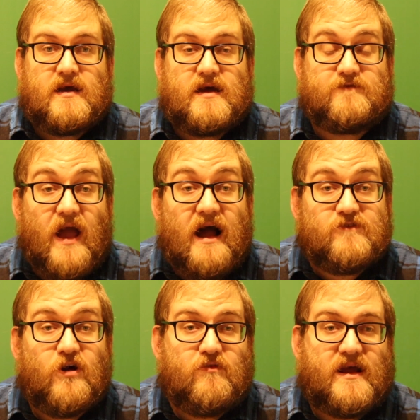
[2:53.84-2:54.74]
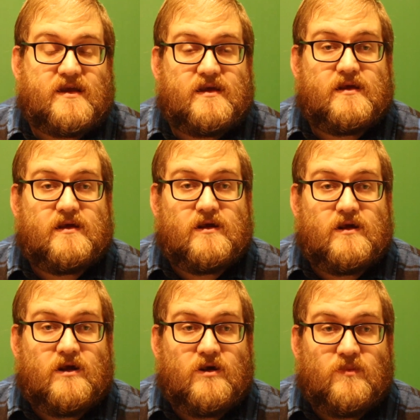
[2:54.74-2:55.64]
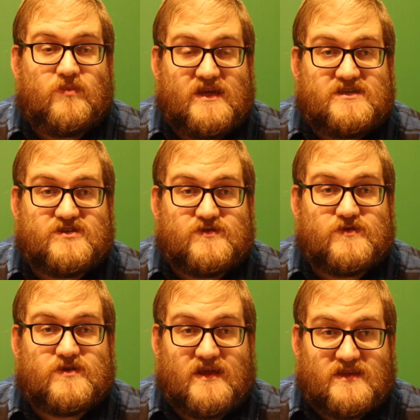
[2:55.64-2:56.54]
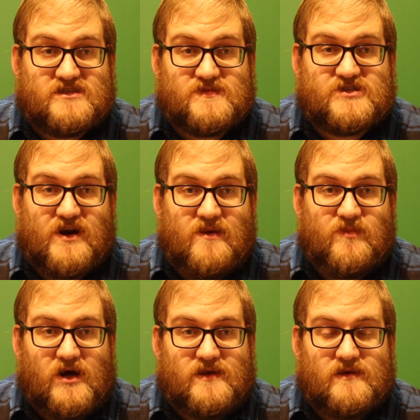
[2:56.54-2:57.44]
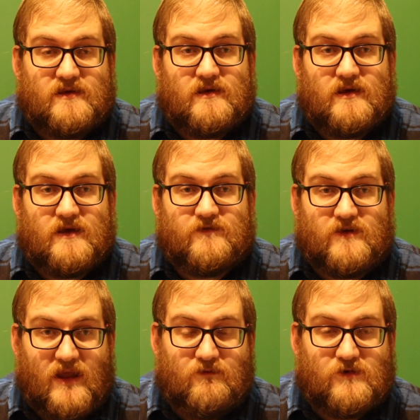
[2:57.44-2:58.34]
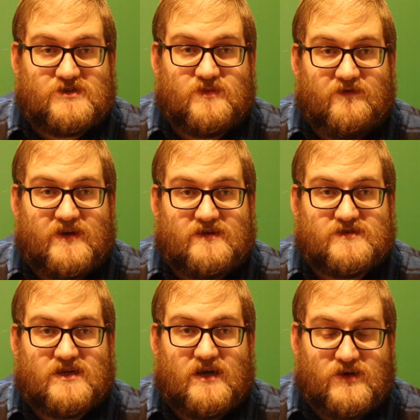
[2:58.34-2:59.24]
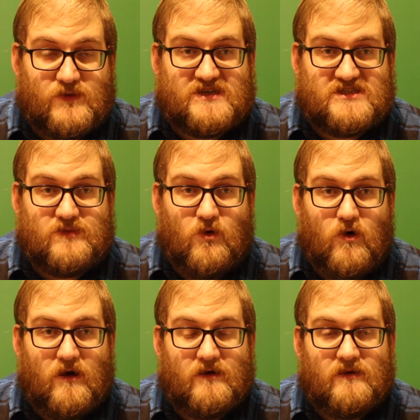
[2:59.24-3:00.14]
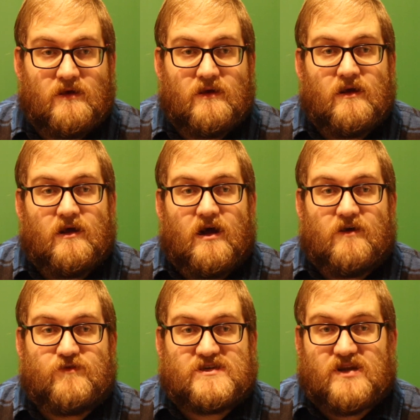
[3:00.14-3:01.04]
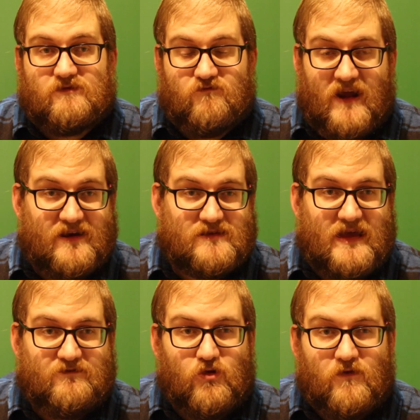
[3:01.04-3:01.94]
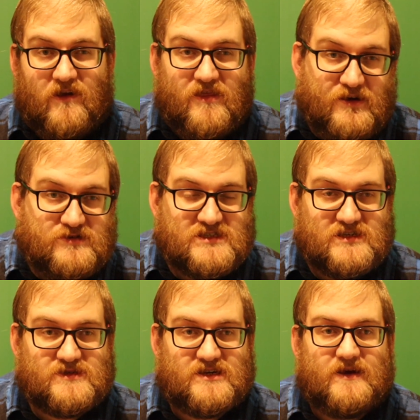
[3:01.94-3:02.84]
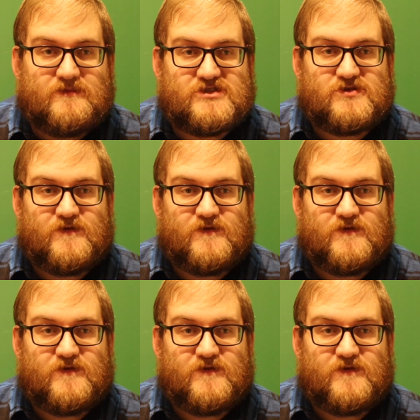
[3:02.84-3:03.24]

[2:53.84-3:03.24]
If you haven't already, please do click the subscribe button if you like watching my videos and you want to see more. I've reached a record level, over 1,000 subscribers so